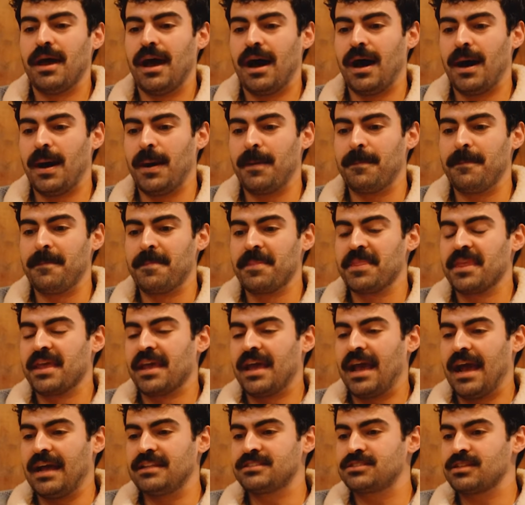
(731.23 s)
Um,
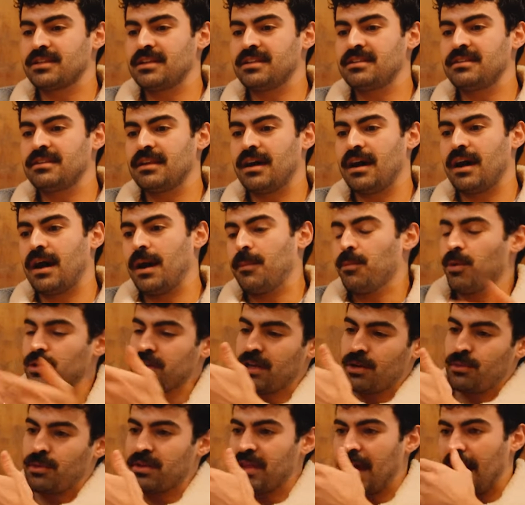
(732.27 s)
and so then uh, I'm
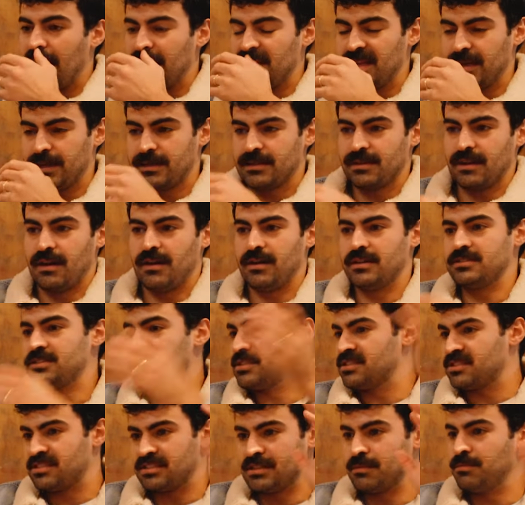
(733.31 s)
working with Alec on
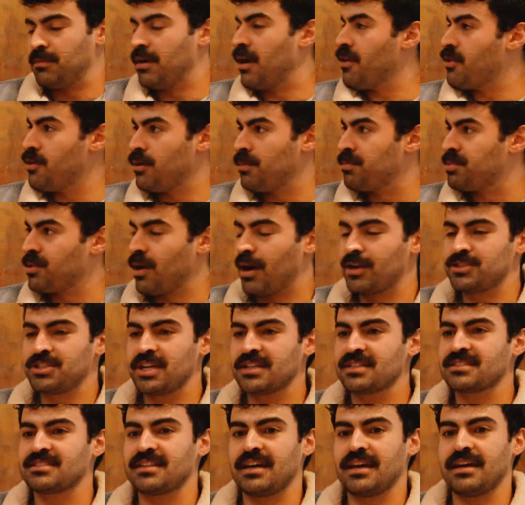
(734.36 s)
just some other
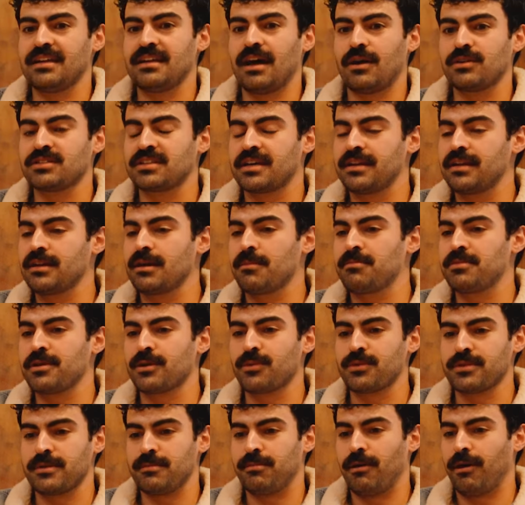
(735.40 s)
projects, and I was getting a beer
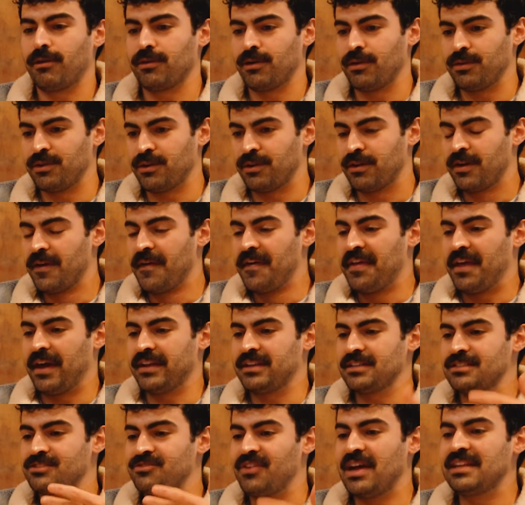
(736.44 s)
with a bar owner,
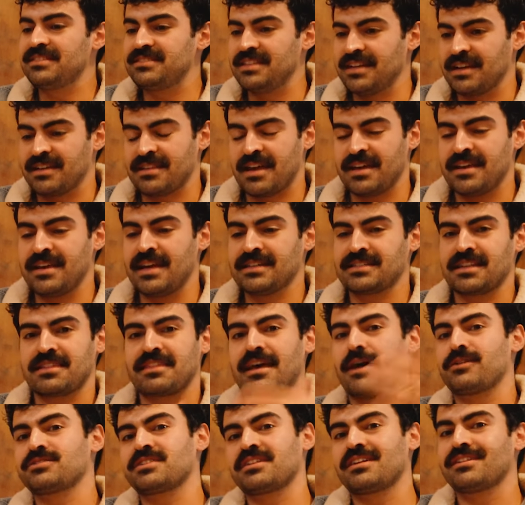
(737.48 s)
and he's venting that he has a
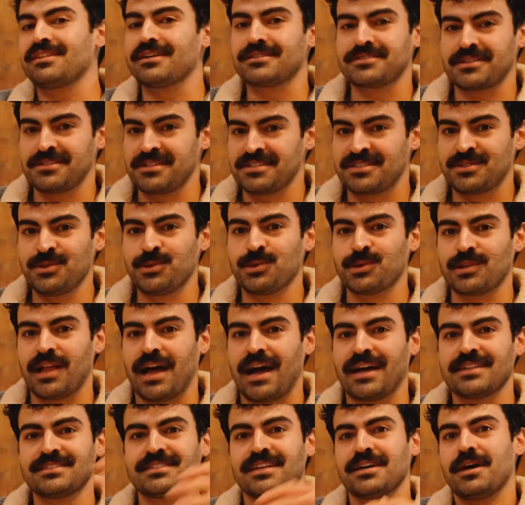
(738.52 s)
thousand clicks on his Google
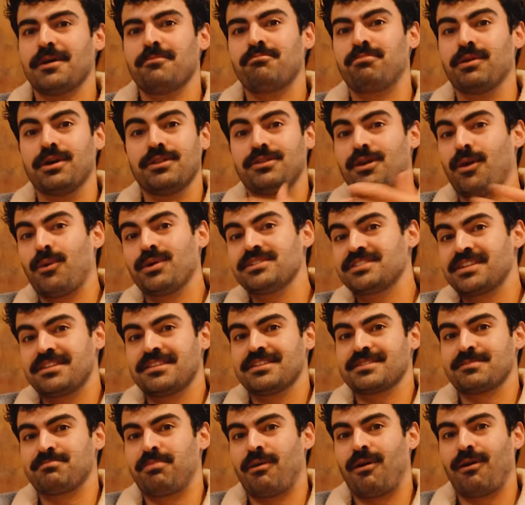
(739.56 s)
ads, but no one's in
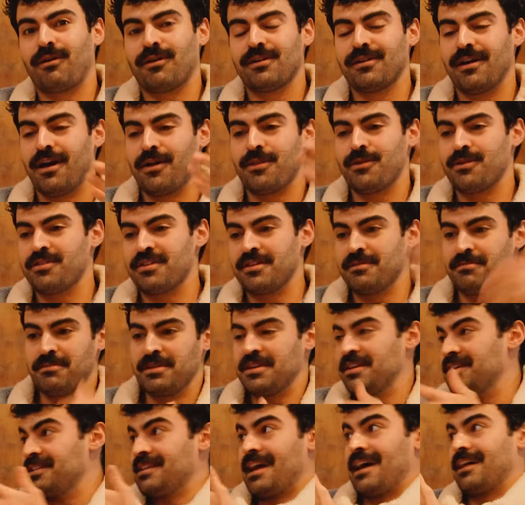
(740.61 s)
this bar other than
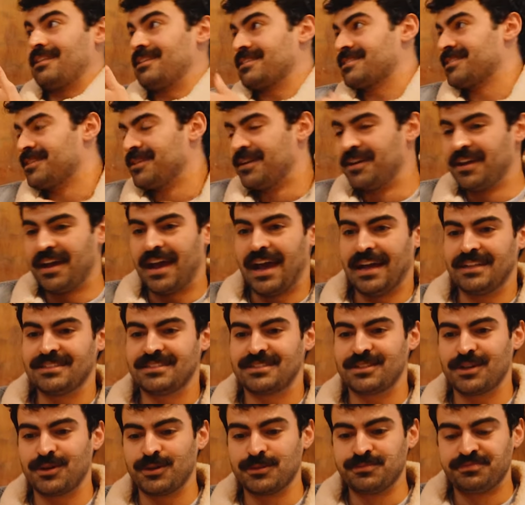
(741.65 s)
me and Alec. And
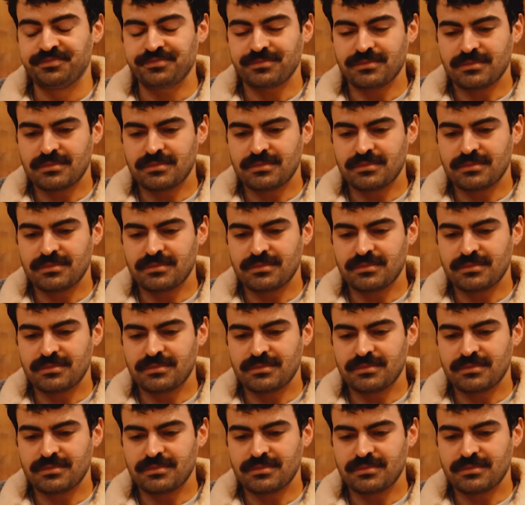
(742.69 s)
so